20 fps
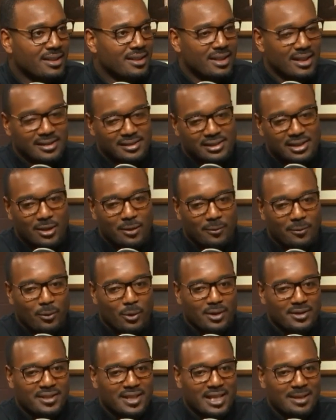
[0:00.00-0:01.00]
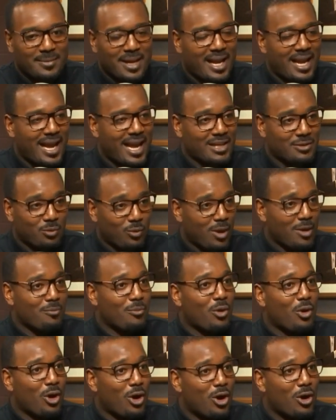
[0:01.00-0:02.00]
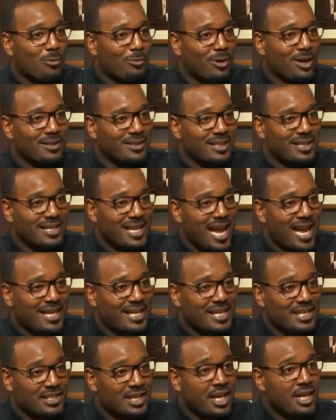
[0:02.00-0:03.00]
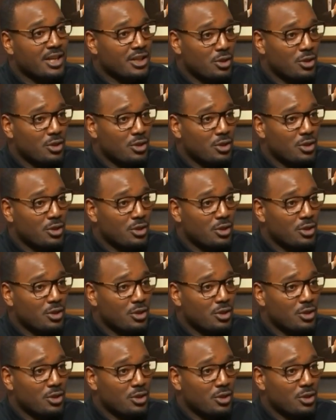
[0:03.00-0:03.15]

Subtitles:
And so for a team that has one more home run than the Yankees,